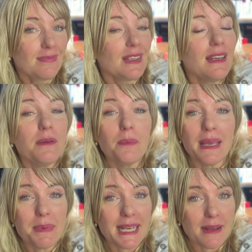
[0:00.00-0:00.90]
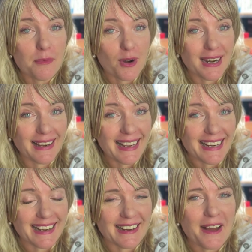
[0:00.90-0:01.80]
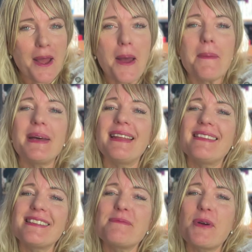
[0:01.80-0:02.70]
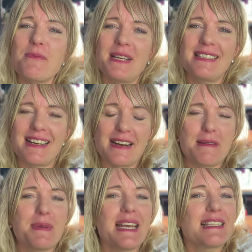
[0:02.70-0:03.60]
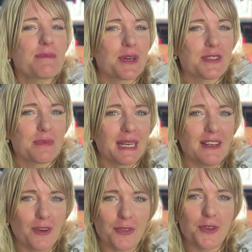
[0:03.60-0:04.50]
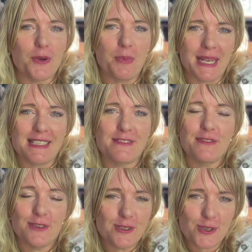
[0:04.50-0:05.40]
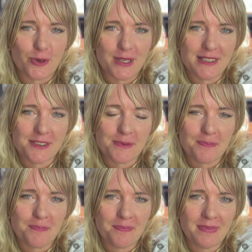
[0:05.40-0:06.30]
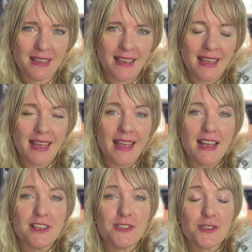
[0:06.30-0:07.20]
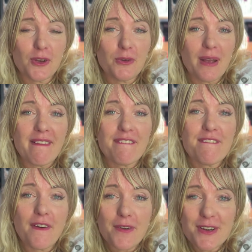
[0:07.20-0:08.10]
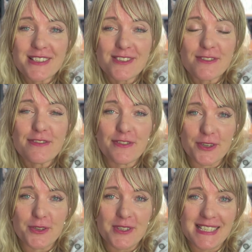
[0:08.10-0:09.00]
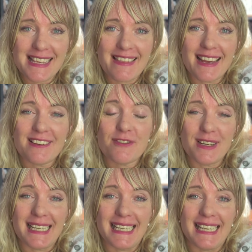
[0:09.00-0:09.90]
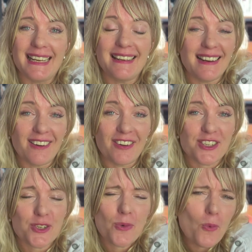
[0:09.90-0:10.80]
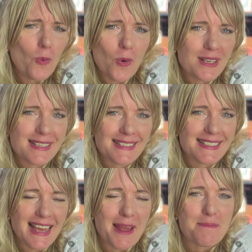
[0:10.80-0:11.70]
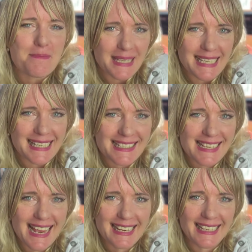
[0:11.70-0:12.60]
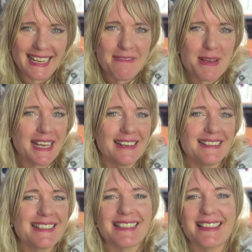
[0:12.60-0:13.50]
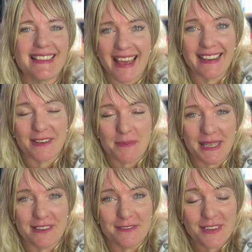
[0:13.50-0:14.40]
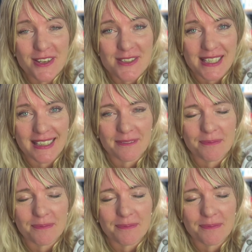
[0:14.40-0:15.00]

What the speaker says: It may become right later, but at this moment in time, it's possibly not your best food choice. So focus on foods that really nourish. What does that mean exactly? Because that can be confusing.